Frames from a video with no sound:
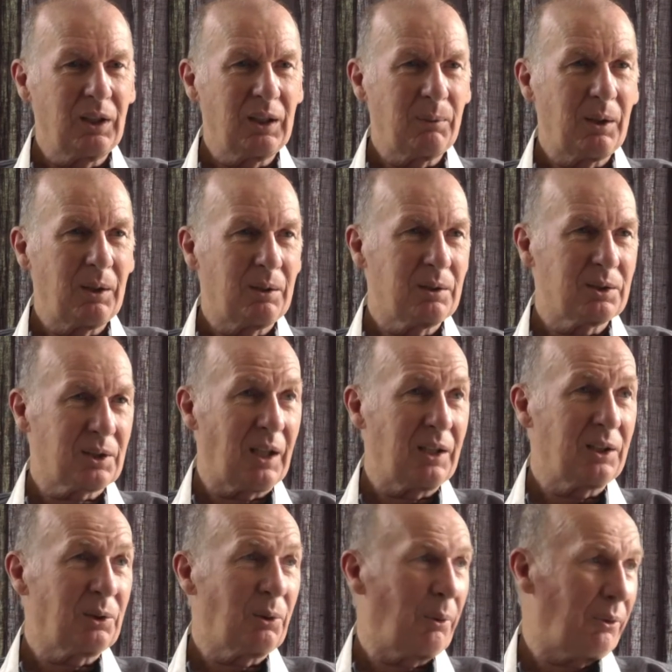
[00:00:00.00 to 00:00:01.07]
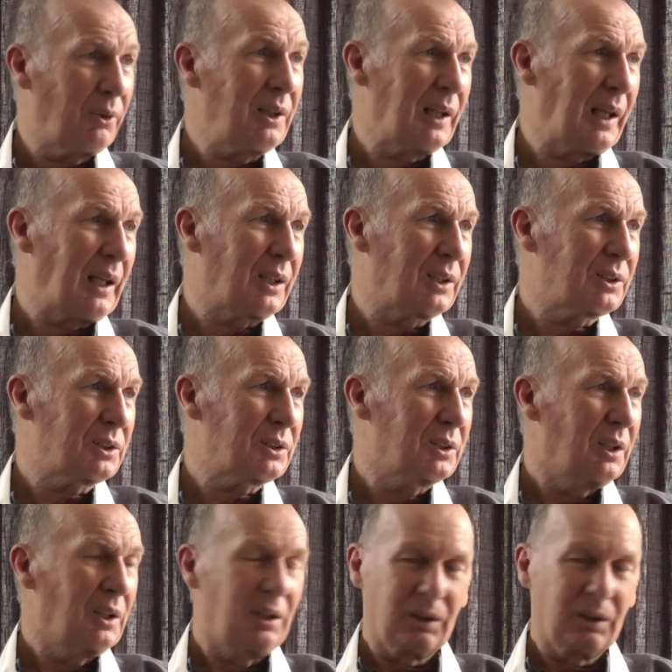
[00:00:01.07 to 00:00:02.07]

really be standing on three legs,